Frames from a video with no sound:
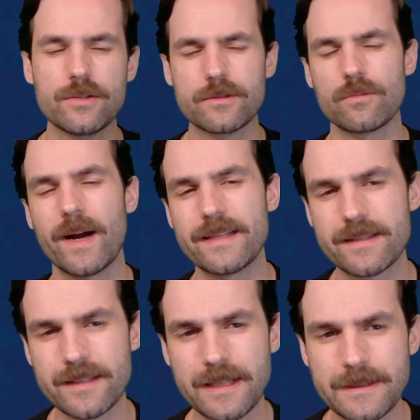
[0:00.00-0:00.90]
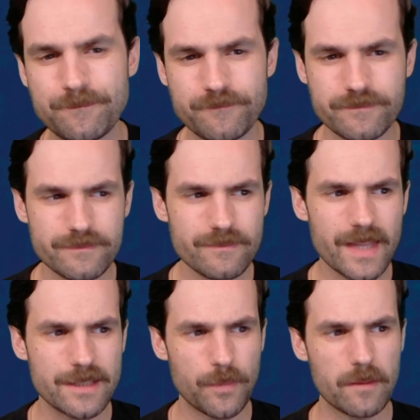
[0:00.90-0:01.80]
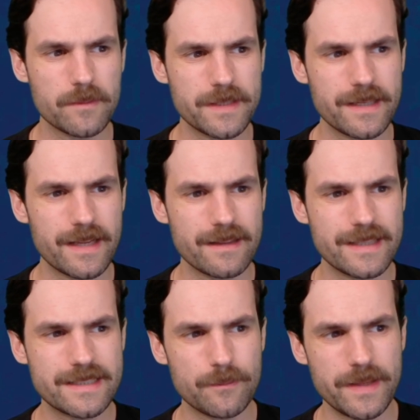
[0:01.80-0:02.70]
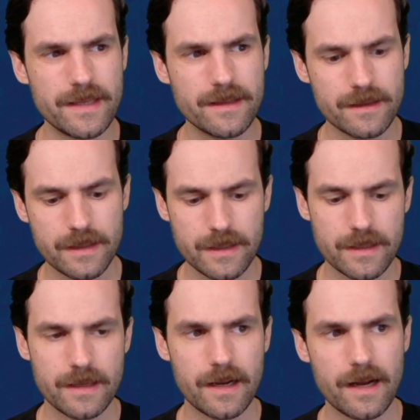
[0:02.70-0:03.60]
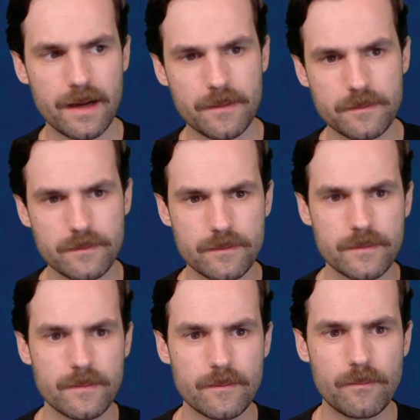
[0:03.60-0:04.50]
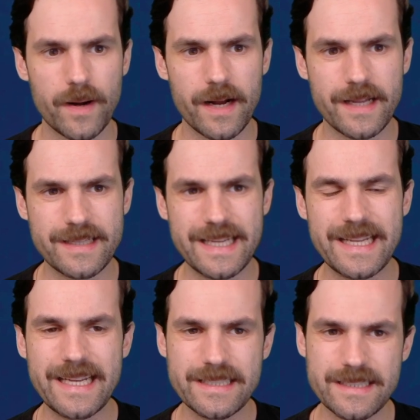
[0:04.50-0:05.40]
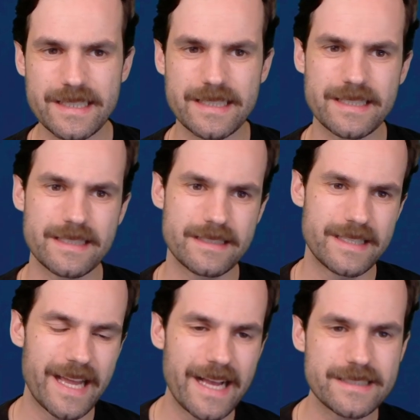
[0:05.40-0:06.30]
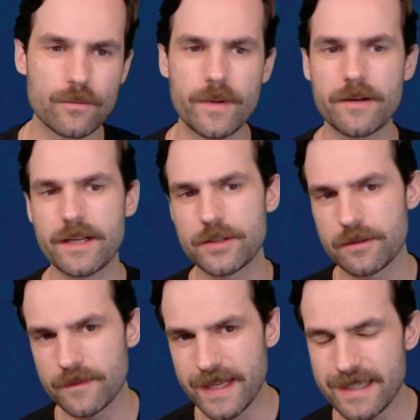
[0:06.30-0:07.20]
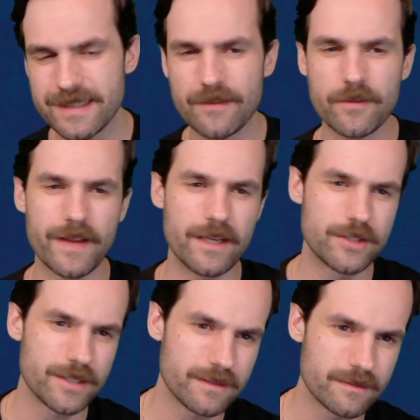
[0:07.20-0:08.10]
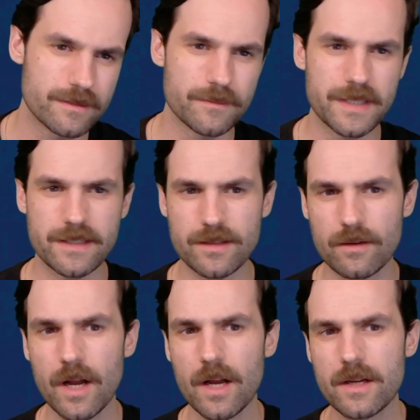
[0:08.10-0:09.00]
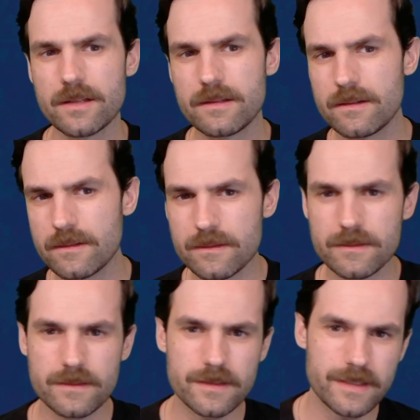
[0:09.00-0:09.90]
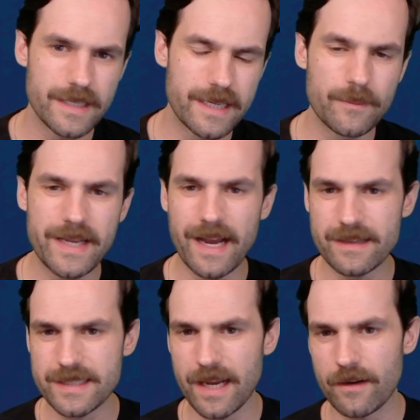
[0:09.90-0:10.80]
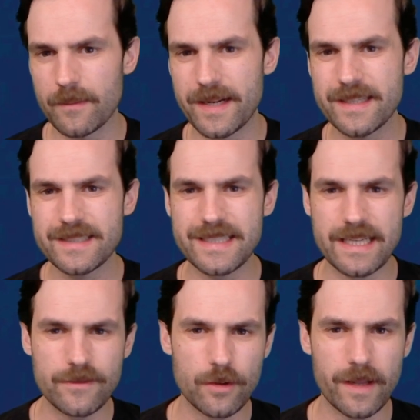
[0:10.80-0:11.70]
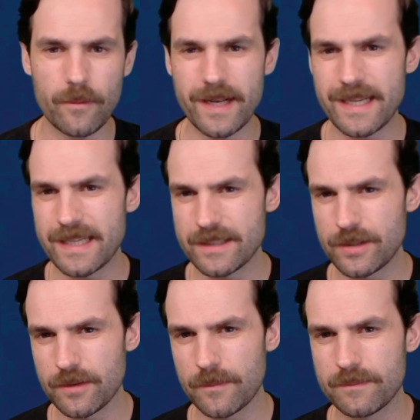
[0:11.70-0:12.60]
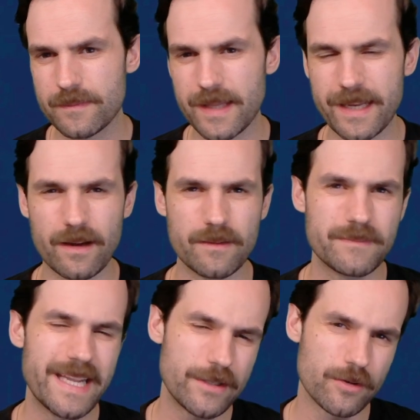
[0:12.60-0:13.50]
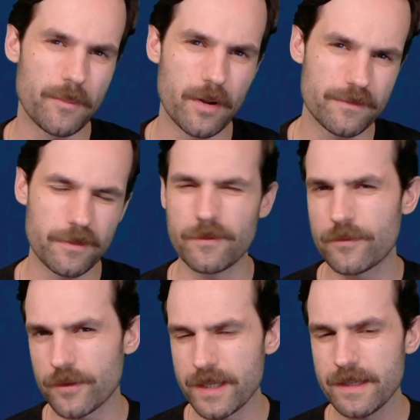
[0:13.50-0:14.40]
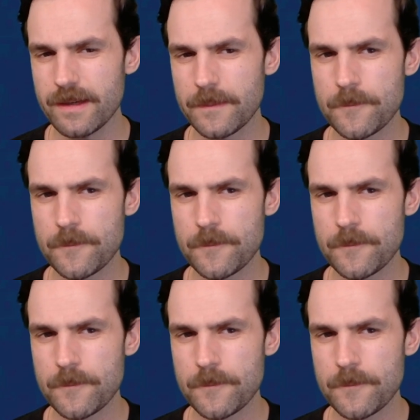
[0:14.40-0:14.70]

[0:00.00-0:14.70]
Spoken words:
it twice is probably at least a B. But it has the weird issue of like, it doesn't have evasion or something. So it can be kind of scary, but it doesn't give you any way to get into your, like, hit your opponent for free.